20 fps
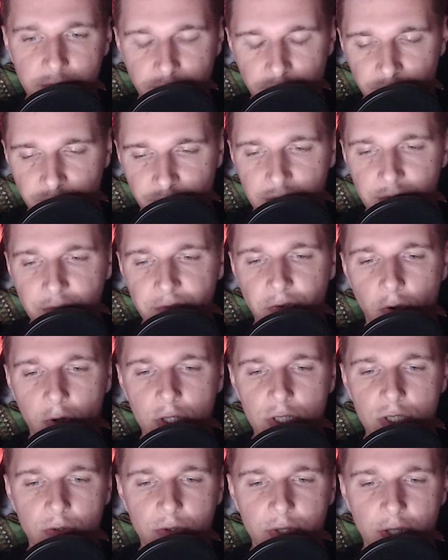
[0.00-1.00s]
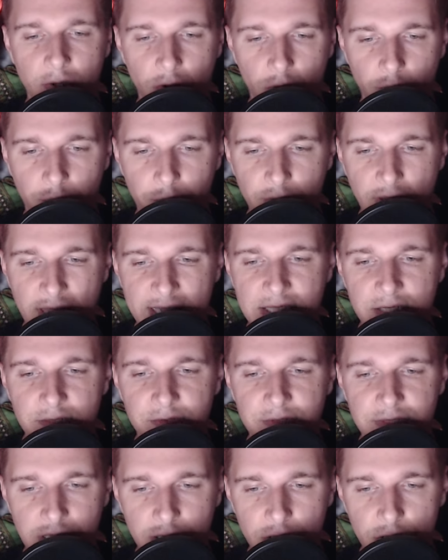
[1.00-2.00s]
very focused on the oppressive
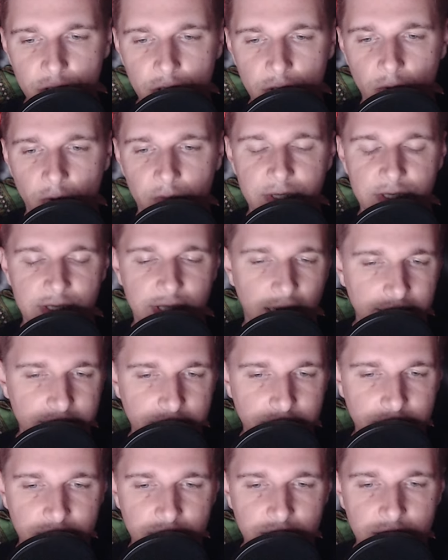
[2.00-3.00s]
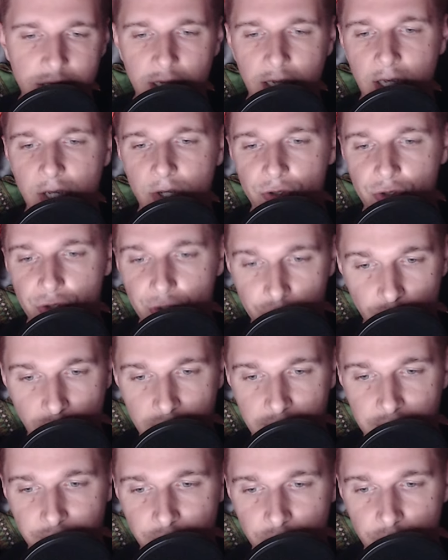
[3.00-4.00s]
nature of the Titans
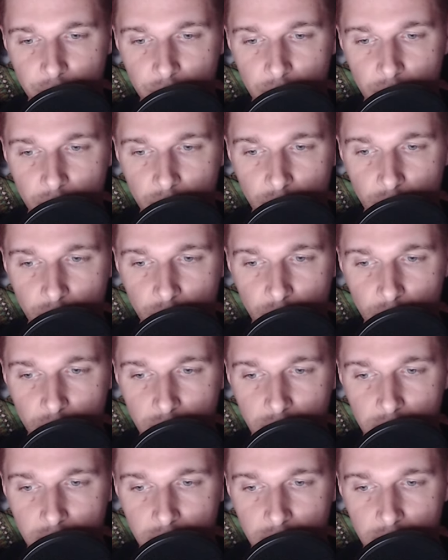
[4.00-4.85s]
trying to